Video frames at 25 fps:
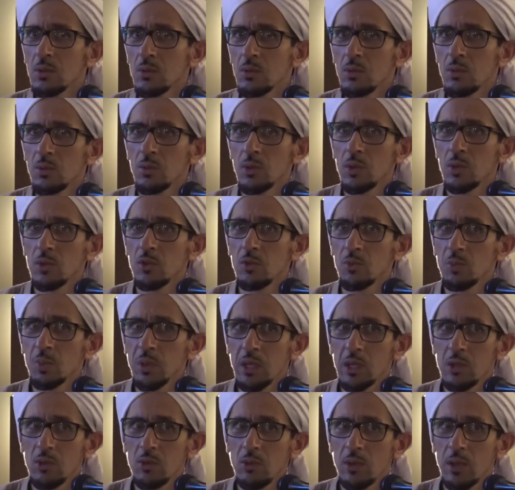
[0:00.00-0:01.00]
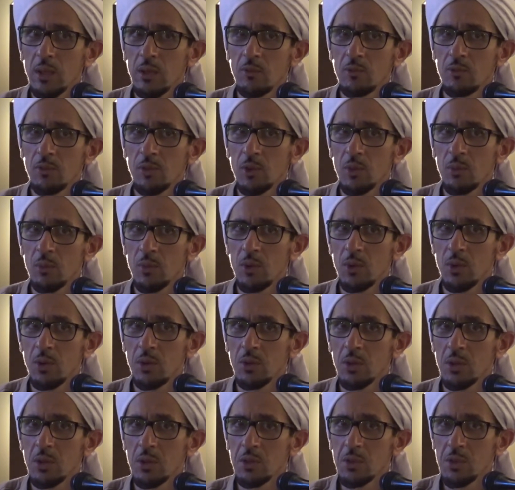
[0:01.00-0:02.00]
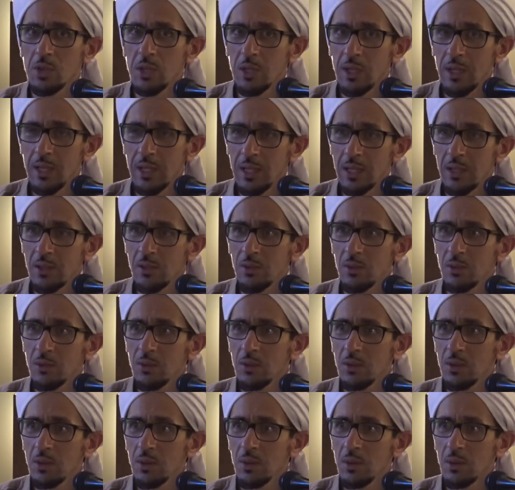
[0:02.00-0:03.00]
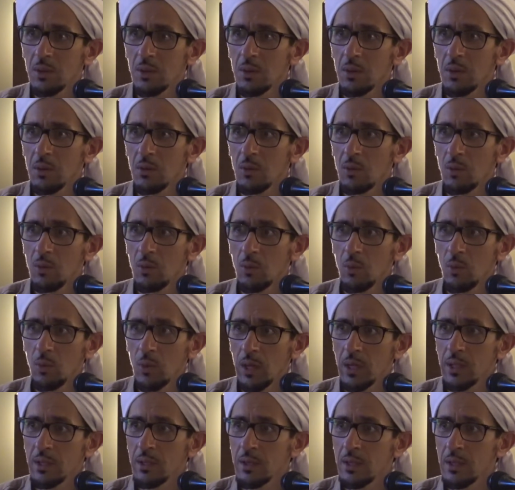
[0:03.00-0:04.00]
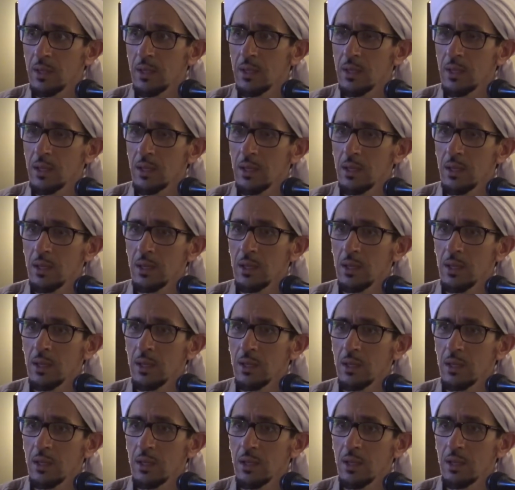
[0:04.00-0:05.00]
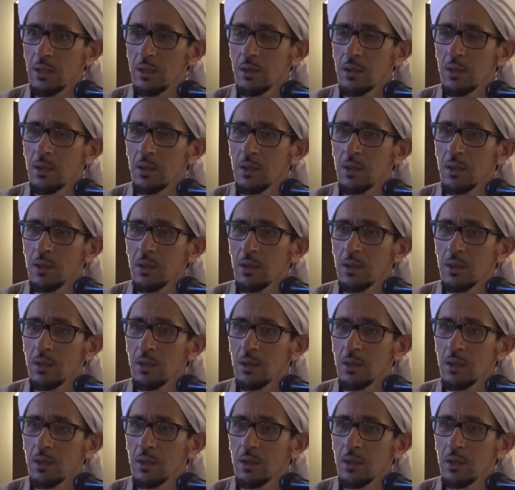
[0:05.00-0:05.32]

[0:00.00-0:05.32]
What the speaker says: to not speak to him for more than 3 days. One, and then